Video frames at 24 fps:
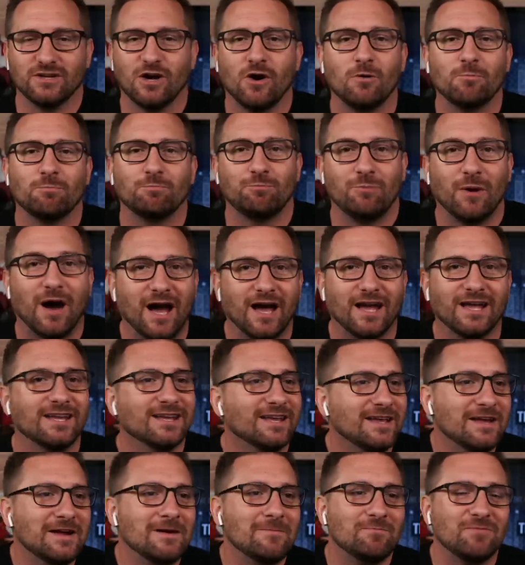we don't but
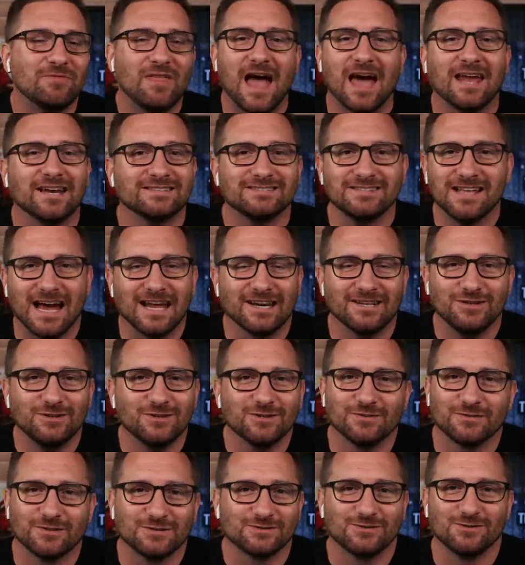that is not a
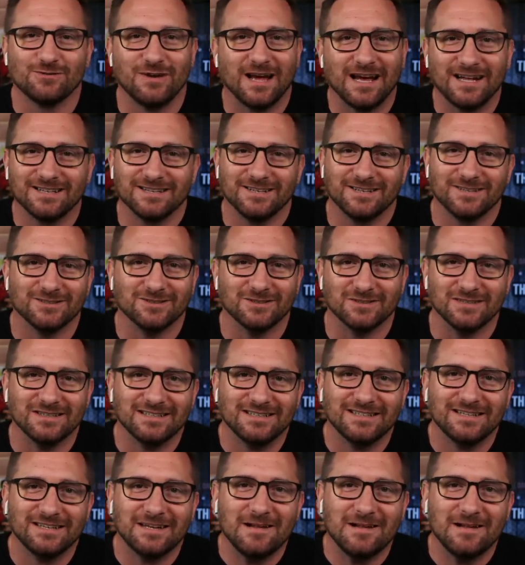universal value